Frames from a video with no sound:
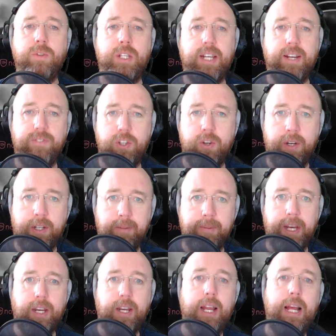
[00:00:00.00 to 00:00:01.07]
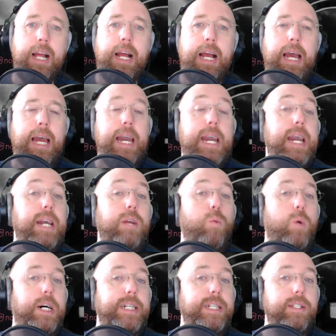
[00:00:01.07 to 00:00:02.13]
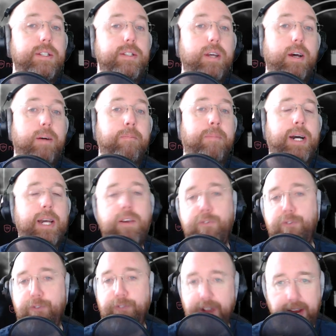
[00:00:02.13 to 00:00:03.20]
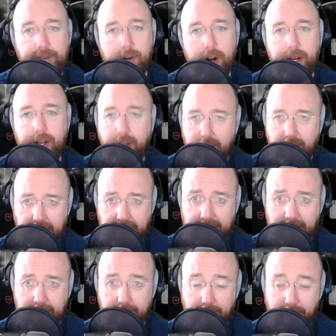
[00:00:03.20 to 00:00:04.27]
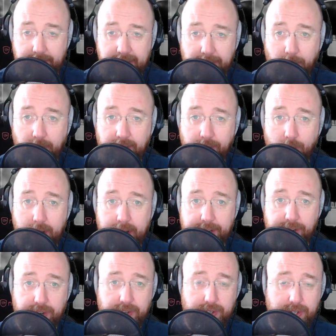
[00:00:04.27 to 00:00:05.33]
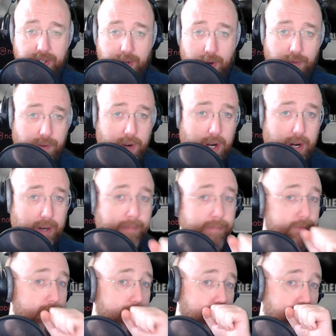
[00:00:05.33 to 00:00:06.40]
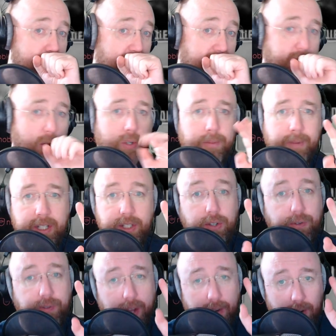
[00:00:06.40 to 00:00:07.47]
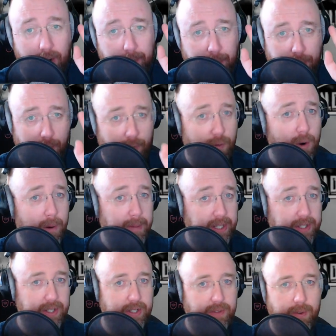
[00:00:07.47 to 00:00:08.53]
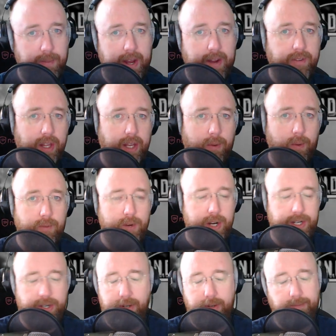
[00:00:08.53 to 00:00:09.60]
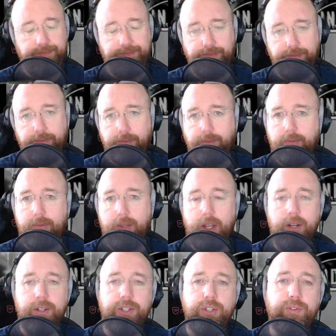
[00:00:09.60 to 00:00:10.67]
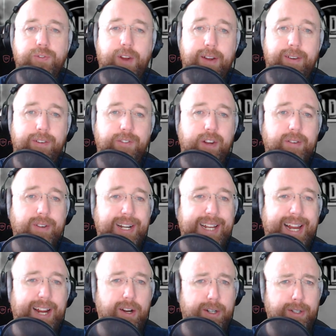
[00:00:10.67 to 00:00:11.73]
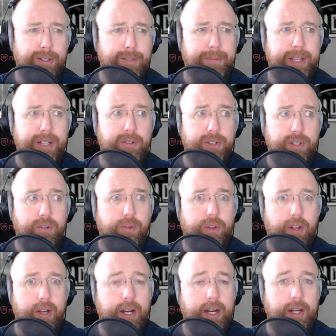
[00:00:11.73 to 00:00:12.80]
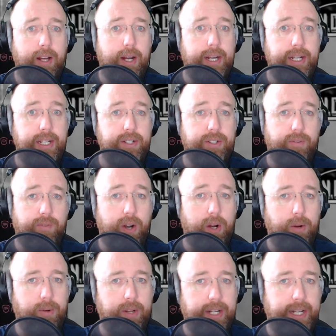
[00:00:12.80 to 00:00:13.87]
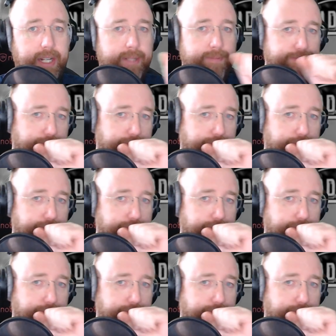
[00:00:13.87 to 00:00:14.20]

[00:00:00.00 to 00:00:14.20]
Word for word: think I've talked about it. It was my favorite thing that we've watched so far. I've told you my two favorite performances from everything we've watched are two favorite characters, but those two uh, ideas are very related.